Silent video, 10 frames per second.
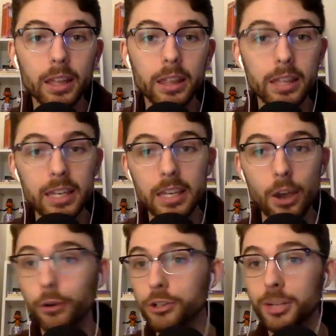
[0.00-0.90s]
the
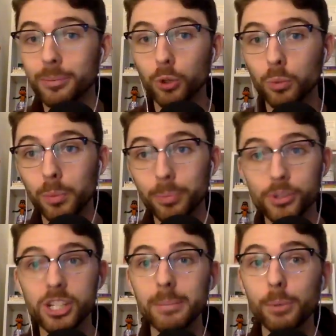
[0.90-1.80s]
ownership group will
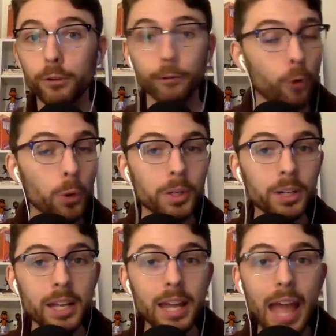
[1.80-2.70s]
proceed moving
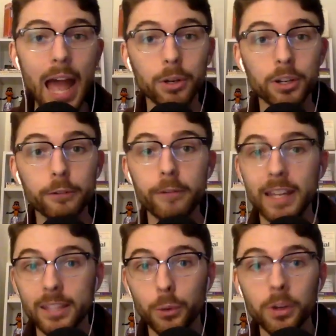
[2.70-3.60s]
forward, how it could
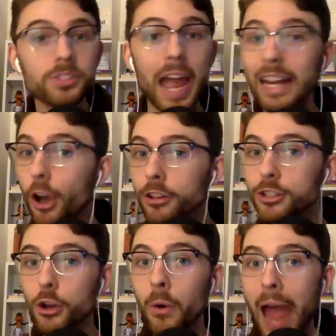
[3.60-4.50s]
affect the Orioles. And he
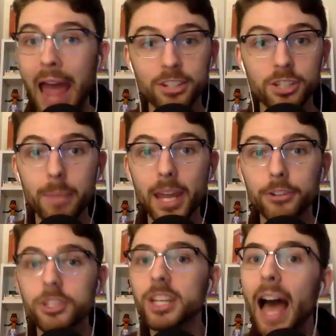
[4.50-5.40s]
also asks
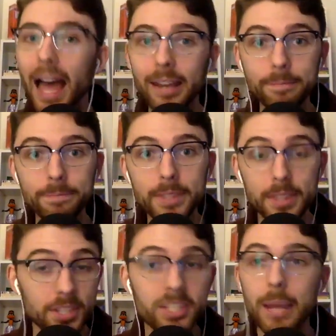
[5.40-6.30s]
Mayor Scott
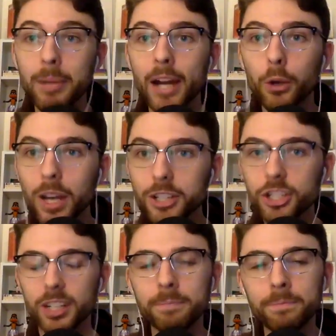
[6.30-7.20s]
the same kind of
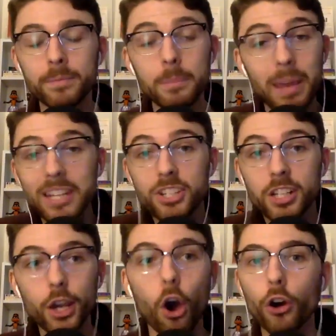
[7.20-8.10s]
question.
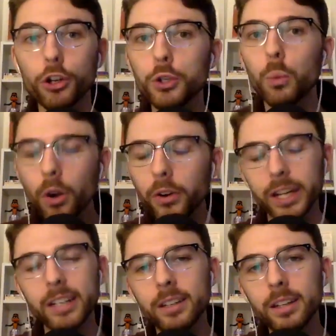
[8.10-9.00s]
Basically, are you
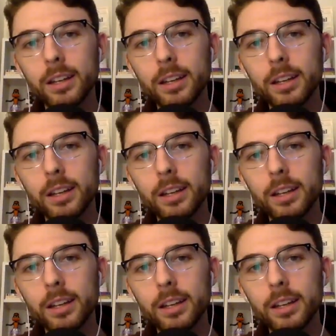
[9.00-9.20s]
worried